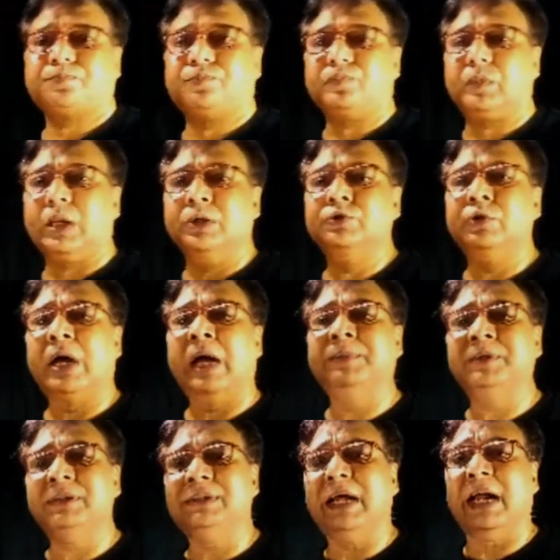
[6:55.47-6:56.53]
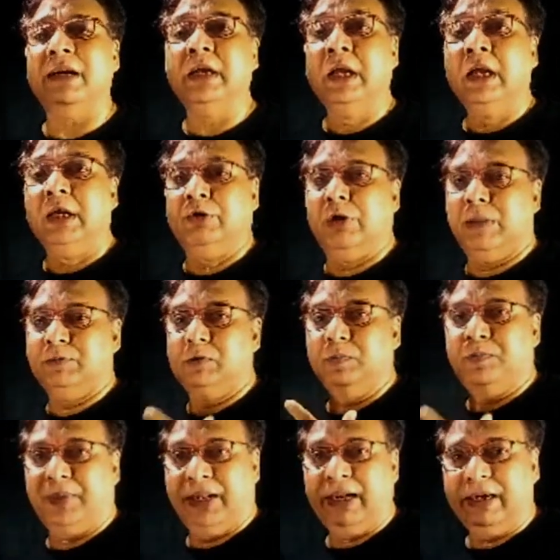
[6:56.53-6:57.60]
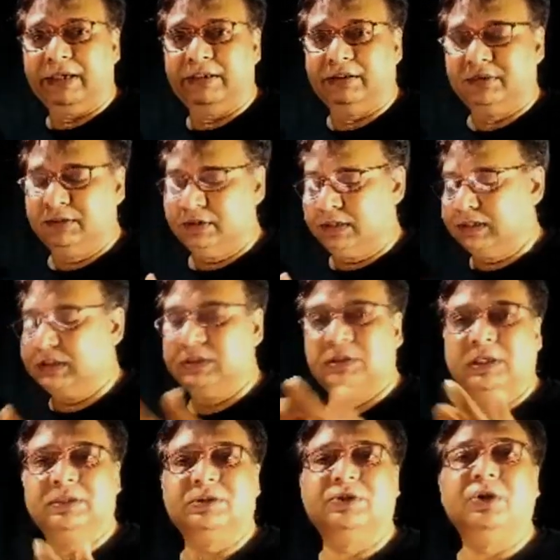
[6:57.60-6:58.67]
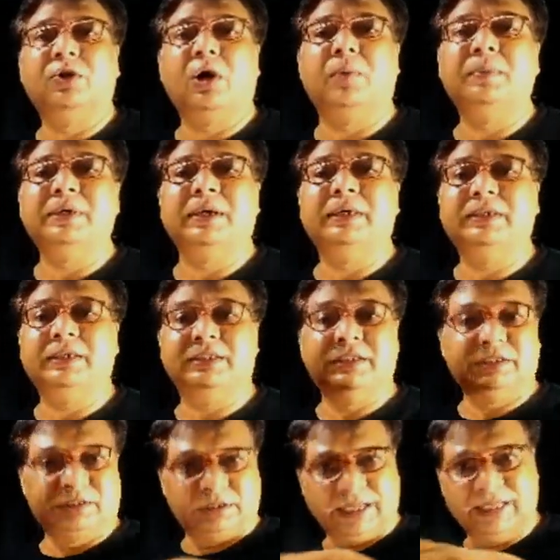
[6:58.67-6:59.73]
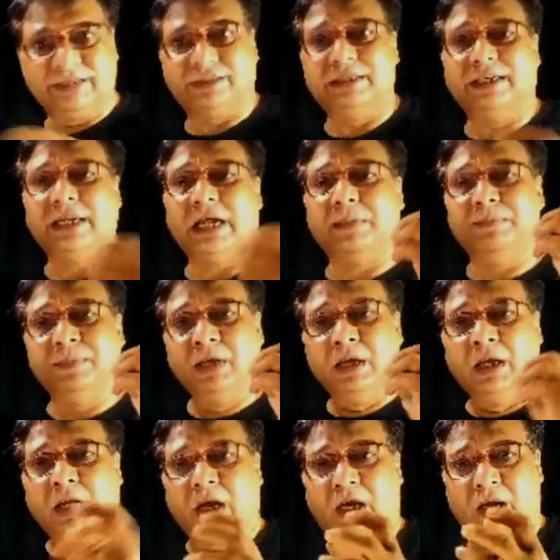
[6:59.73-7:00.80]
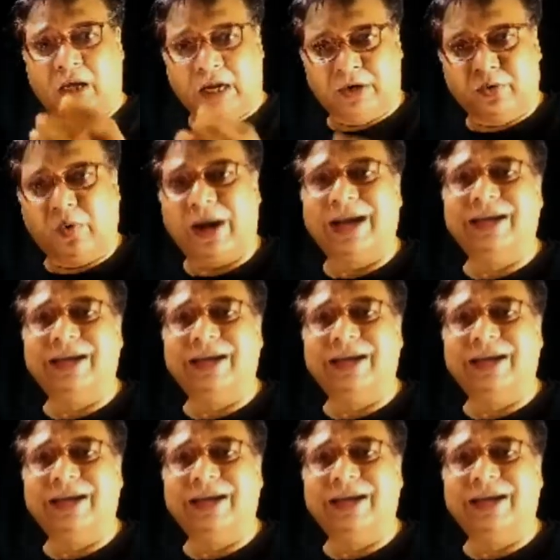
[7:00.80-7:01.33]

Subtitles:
So after that, you have to plate these cells that have acquired the